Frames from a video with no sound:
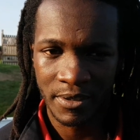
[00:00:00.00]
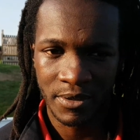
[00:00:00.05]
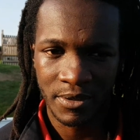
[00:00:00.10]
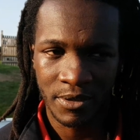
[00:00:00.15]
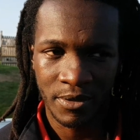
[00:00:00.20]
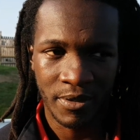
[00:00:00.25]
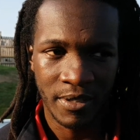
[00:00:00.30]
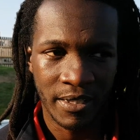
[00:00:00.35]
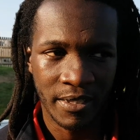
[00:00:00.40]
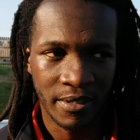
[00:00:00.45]

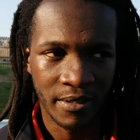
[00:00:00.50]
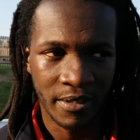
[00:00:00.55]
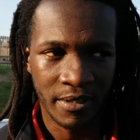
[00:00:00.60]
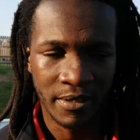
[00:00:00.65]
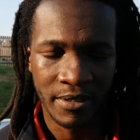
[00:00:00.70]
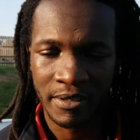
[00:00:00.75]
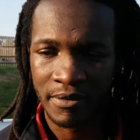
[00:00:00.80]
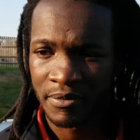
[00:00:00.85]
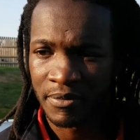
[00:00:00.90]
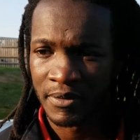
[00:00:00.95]
try out
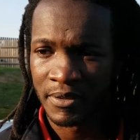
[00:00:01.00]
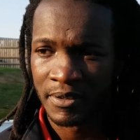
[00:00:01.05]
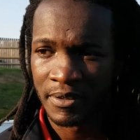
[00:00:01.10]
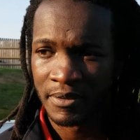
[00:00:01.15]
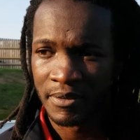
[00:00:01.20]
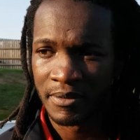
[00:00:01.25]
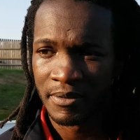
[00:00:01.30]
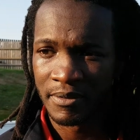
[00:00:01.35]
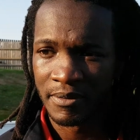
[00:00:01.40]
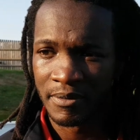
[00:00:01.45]
different
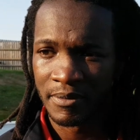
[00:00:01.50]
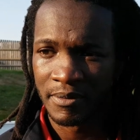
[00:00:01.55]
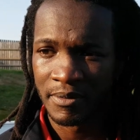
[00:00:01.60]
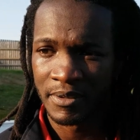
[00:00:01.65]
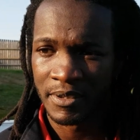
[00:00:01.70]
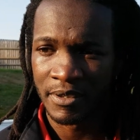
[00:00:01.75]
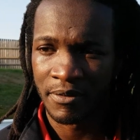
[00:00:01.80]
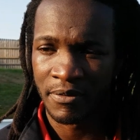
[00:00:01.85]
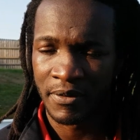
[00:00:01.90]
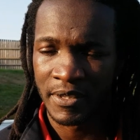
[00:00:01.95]

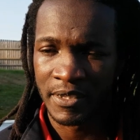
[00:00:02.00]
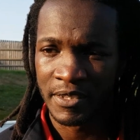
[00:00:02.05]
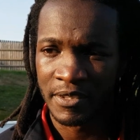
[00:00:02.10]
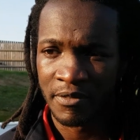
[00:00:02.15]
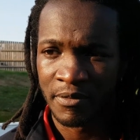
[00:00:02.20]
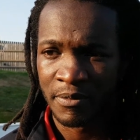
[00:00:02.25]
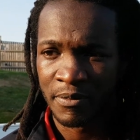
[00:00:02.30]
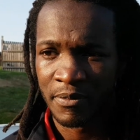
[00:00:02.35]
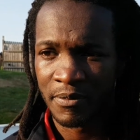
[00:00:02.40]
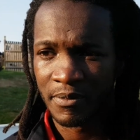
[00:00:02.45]
defensive